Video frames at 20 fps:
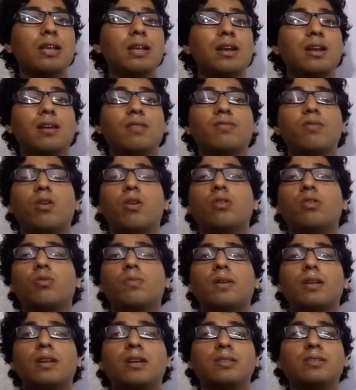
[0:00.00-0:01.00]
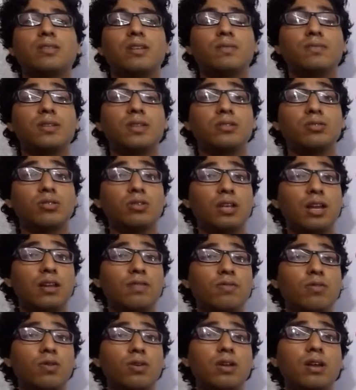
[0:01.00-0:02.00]
liquor for human consumption. So
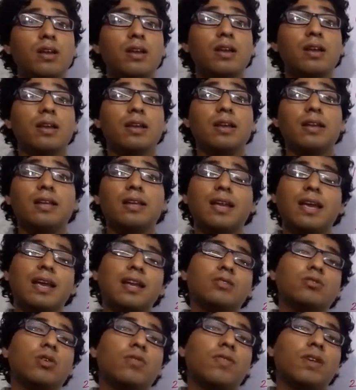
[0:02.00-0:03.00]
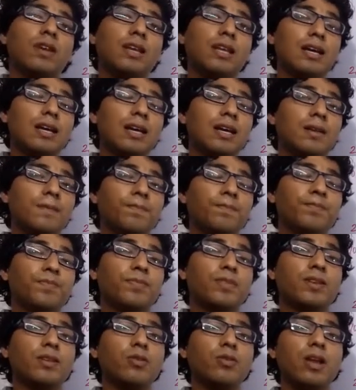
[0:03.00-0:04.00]
therefore in case of a liquor
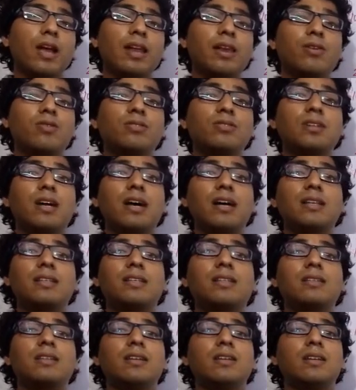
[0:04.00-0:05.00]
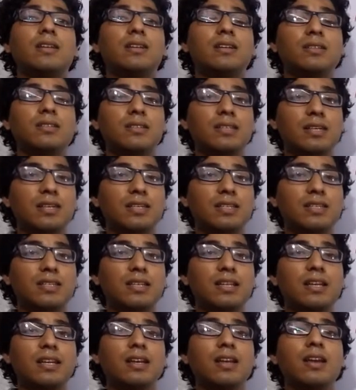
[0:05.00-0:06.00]
you cannot charge the
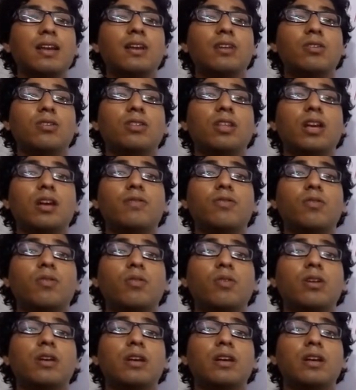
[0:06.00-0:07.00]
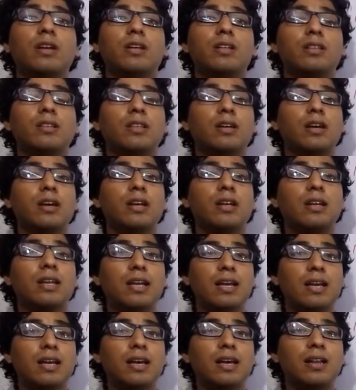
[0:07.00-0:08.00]
GST. So therefore the
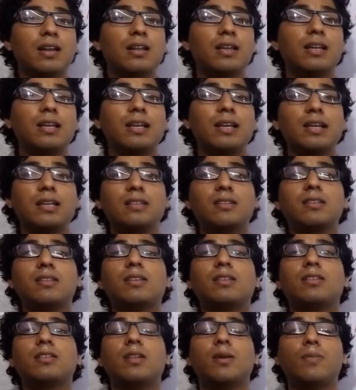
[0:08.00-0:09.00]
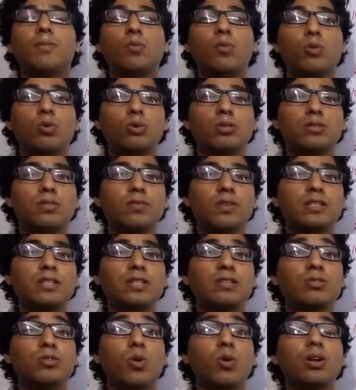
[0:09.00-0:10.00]
liquor is the goods which
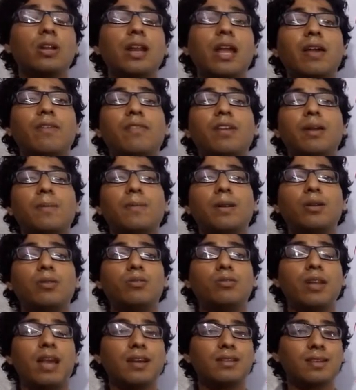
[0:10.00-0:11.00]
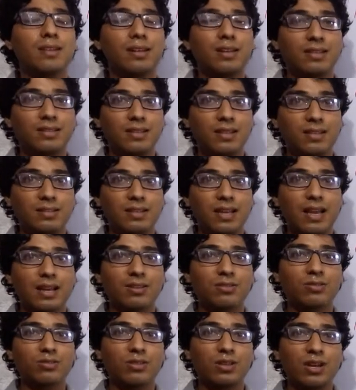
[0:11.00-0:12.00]
is not leviable to tax under this
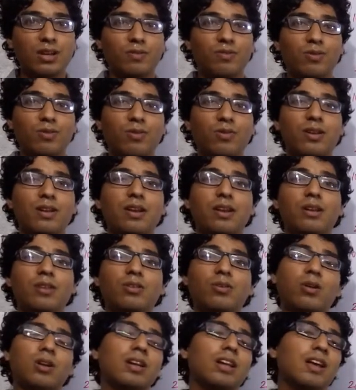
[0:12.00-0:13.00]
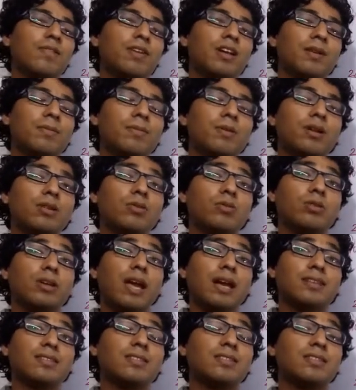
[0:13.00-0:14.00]
act. So therefore not leviable to
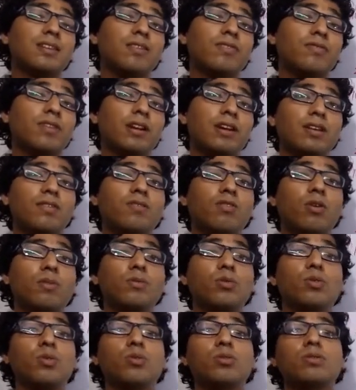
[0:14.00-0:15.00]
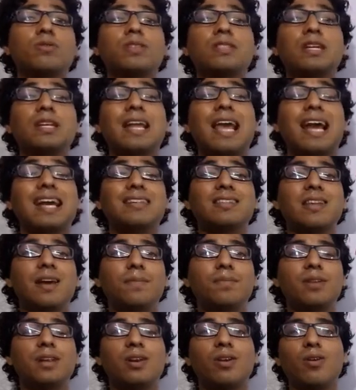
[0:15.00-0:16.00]
tax is different from those which are
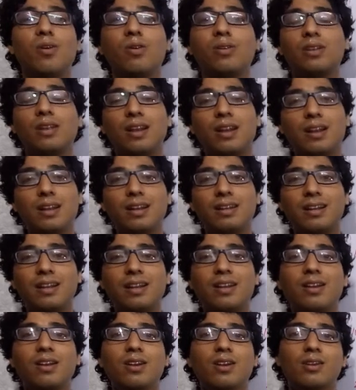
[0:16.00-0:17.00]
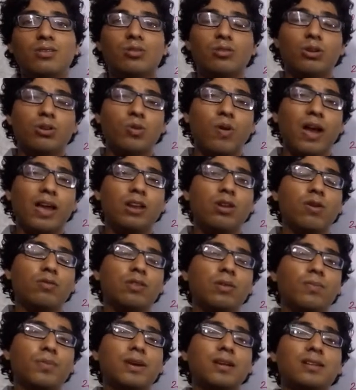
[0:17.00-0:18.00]
exempted or nil rated. So the query
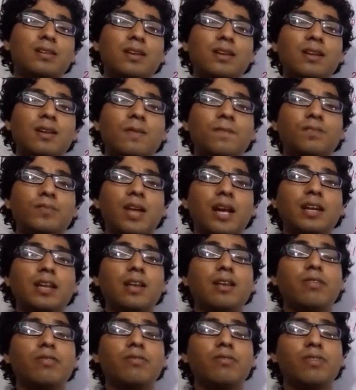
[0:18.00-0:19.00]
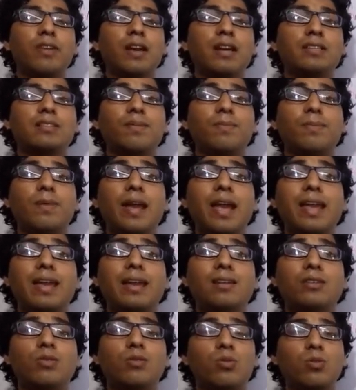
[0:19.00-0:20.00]
of the person that if we are
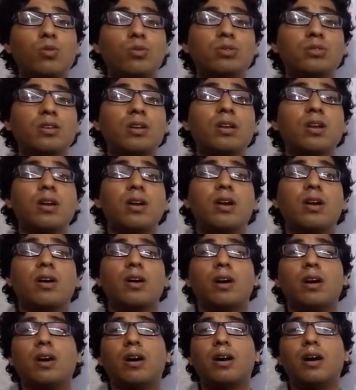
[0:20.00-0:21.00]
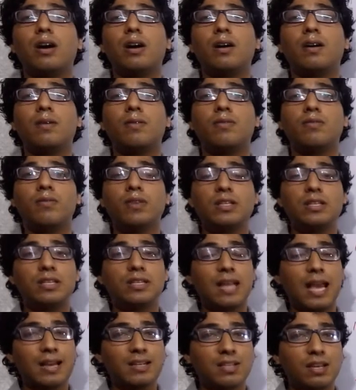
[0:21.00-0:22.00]
supplying the goods which
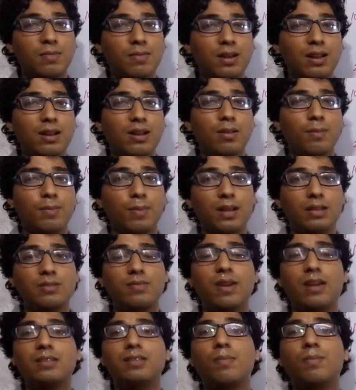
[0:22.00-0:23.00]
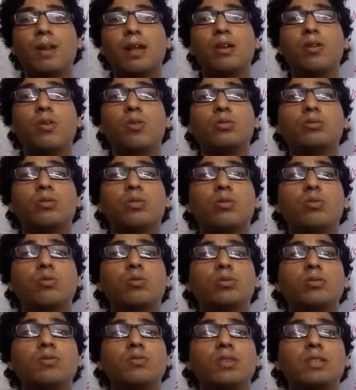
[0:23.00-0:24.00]
is taxable, plus we are supplying also
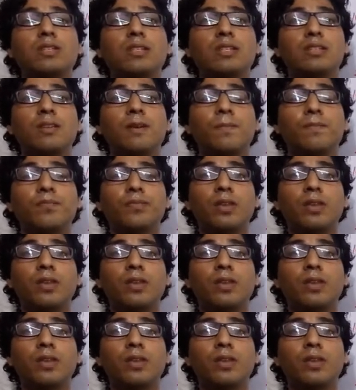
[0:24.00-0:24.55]
goods which is